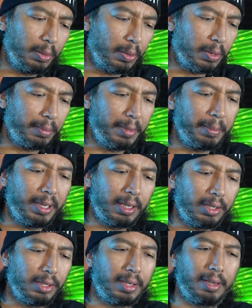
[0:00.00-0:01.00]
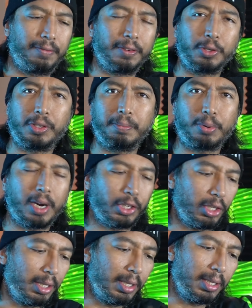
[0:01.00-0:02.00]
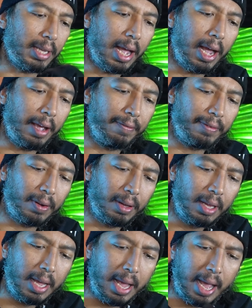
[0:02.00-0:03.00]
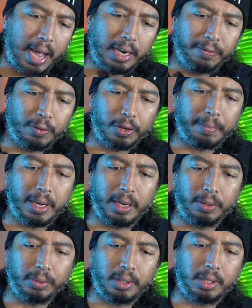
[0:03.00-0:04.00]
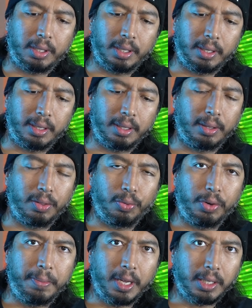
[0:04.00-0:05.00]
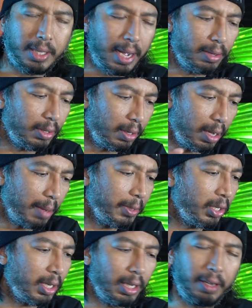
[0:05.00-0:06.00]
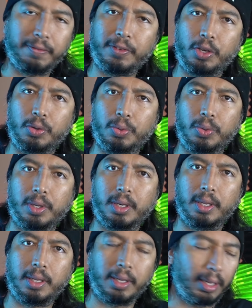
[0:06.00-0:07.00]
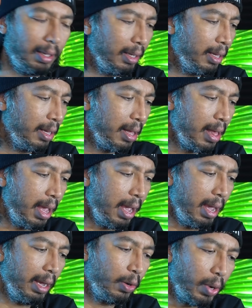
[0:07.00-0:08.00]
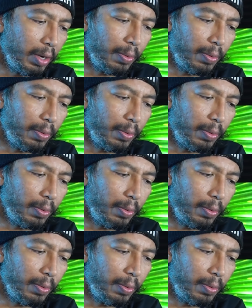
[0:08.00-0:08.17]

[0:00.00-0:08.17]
or maybe just a first impression, since I've had it for about 3 months now. So I'm just going to give you a quick